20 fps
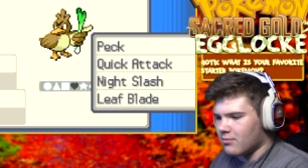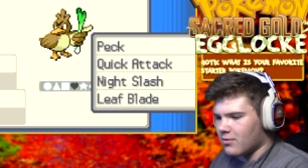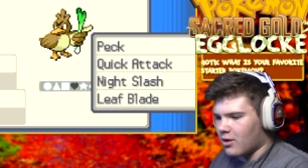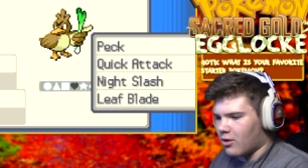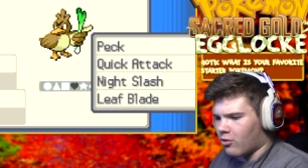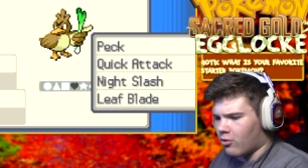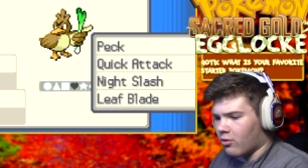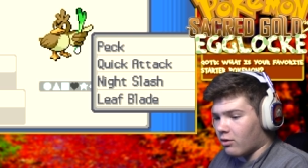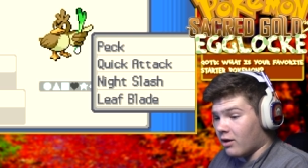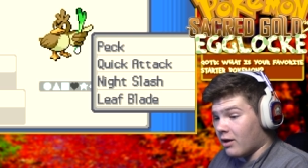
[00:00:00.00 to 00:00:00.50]

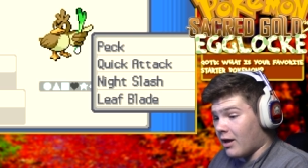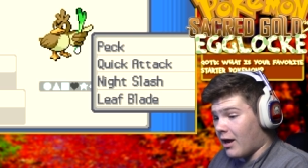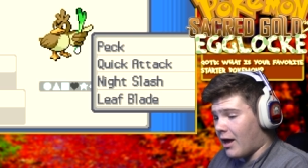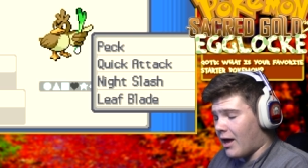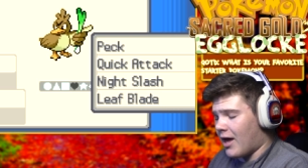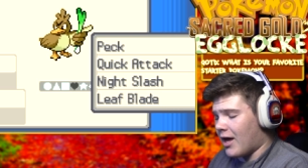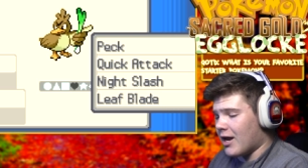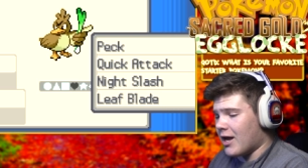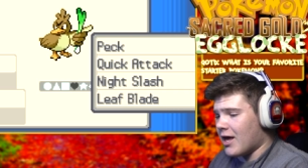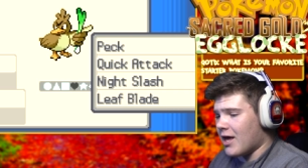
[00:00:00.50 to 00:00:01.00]
or
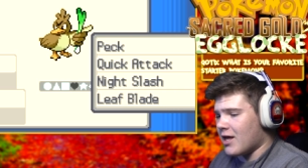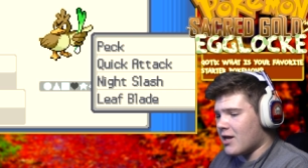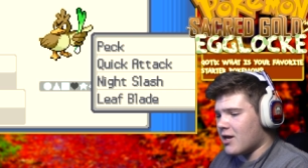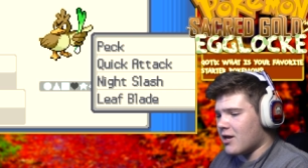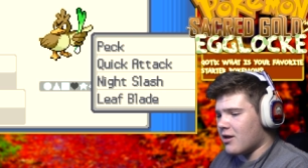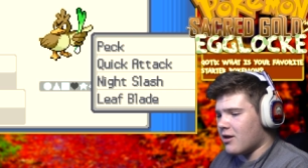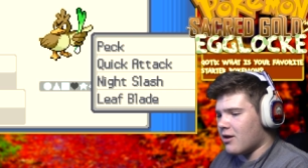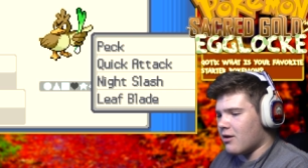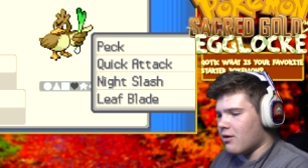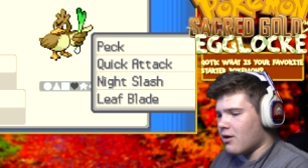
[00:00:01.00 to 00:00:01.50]
had it end
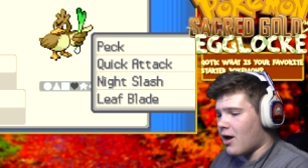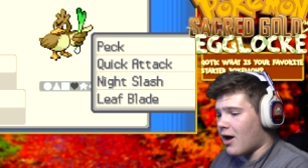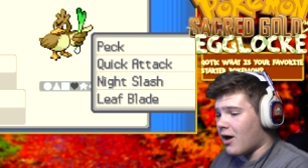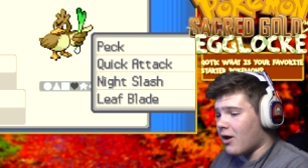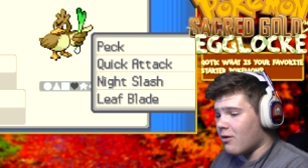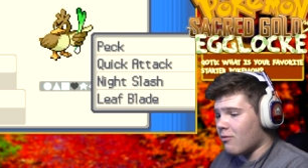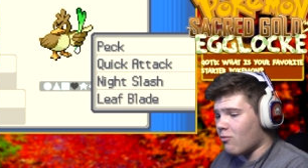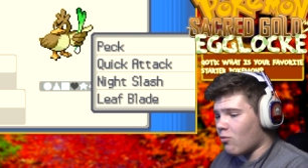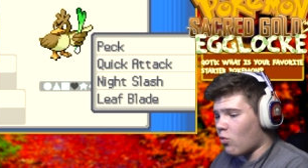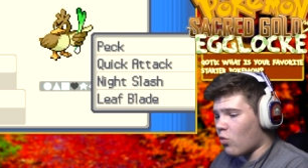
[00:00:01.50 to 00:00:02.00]
not
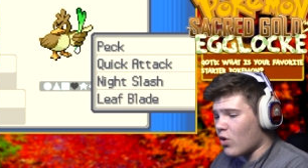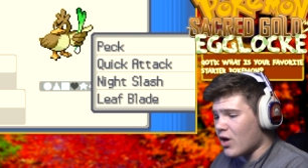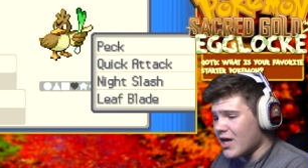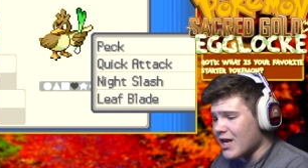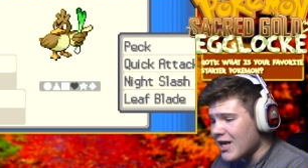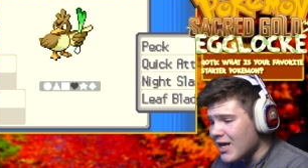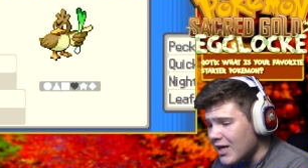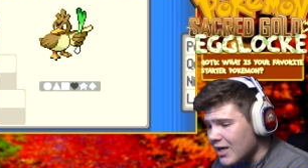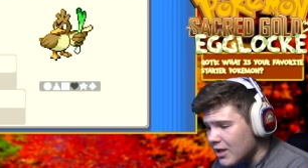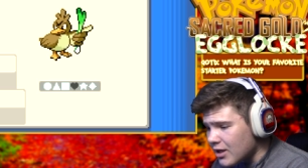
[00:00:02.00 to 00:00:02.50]

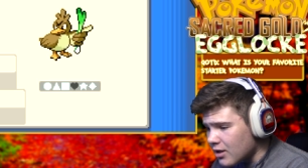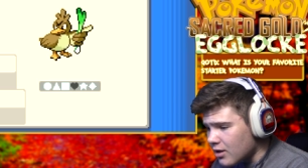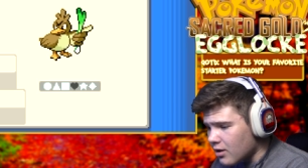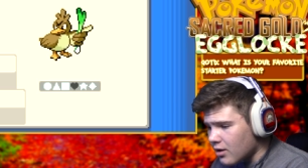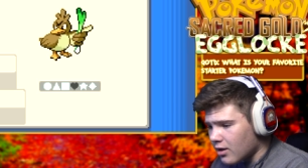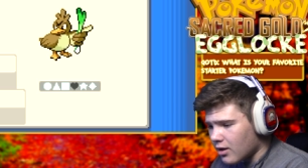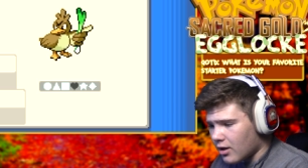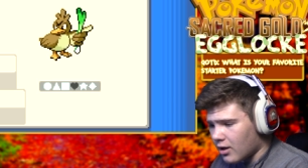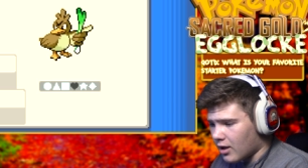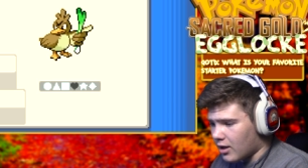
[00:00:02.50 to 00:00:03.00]
win?
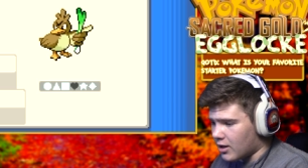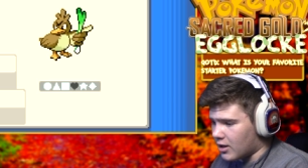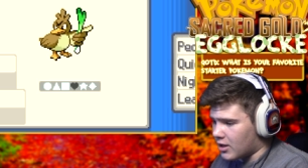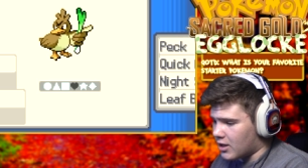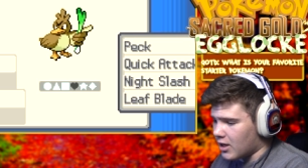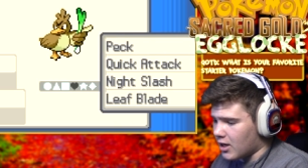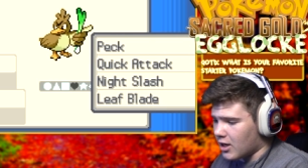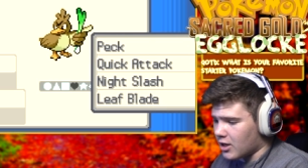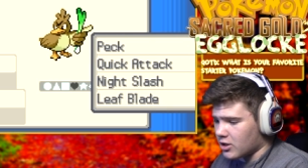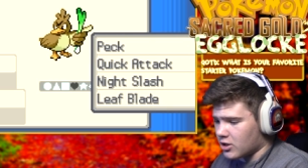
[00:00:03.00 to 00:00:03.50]

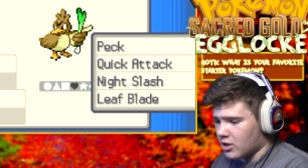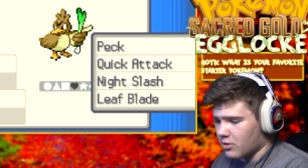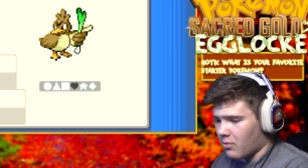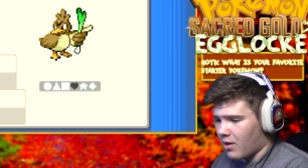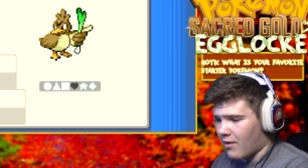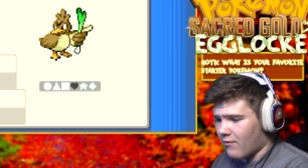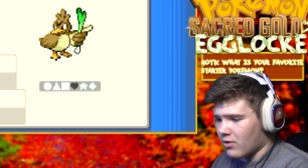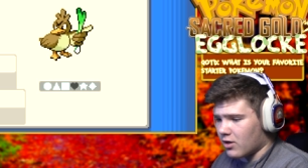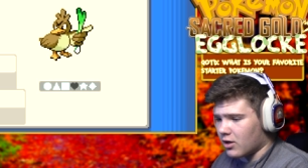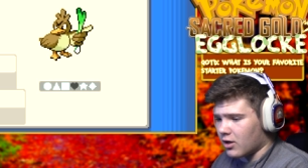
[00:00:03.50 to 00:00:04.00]
Gosh, I'm
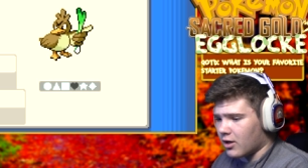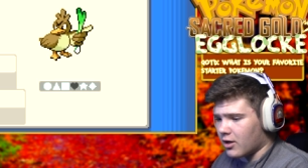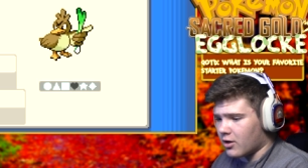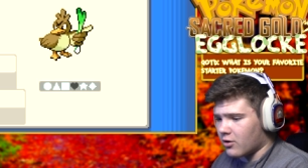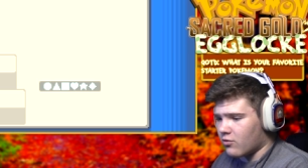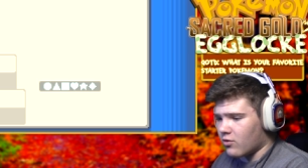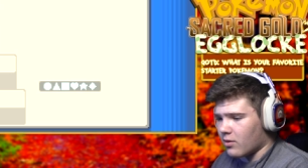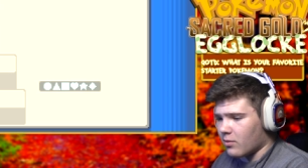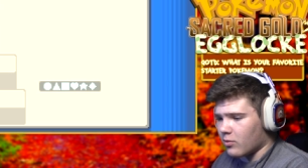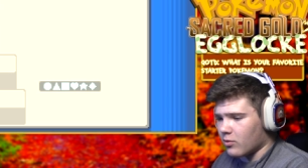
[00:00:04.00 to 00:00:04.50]
having a lot
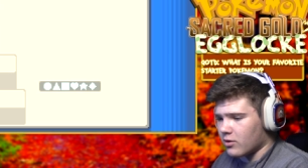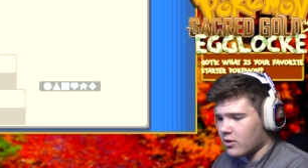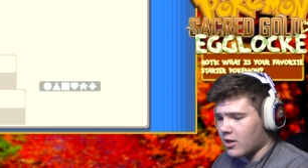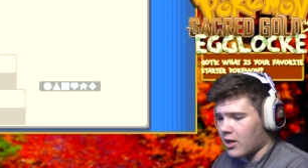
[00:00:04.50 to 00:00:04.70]
of trouble with